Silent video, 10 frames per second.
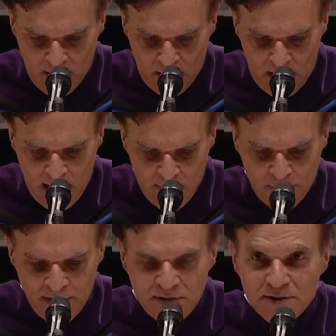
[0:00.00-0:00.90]
I am
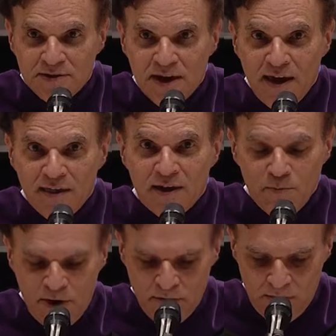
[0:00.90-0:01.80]
pleased to say that
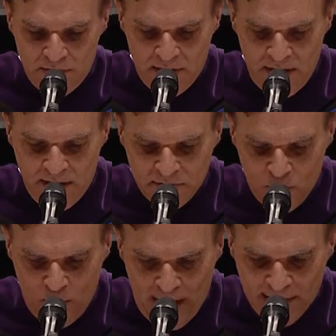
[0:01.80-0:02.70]
among you today is a
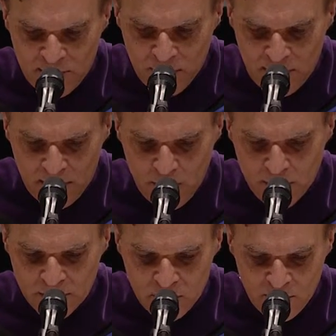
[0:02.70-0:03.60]
graduate who
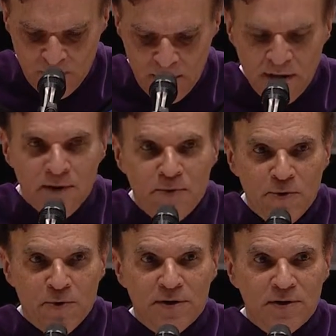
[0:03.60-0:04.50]
will soon be an
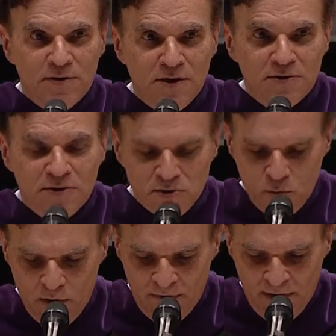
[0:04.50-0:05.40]
Immigrant Justice
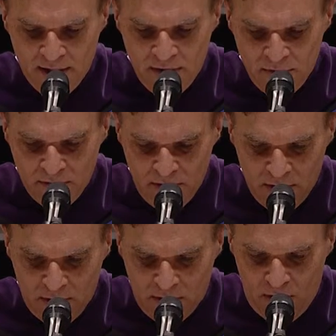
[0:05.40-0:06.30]
Corps Fellow,
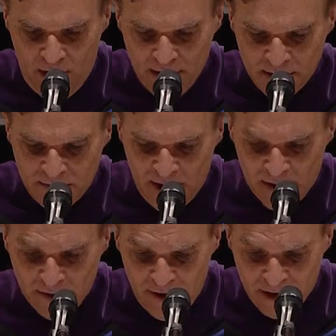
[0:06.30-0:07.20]
Carlos
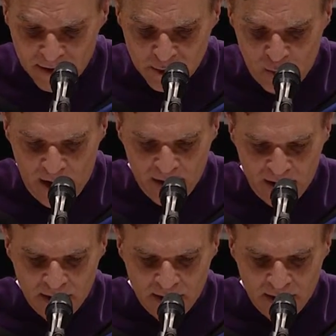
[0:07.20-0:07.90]
Valenzuela.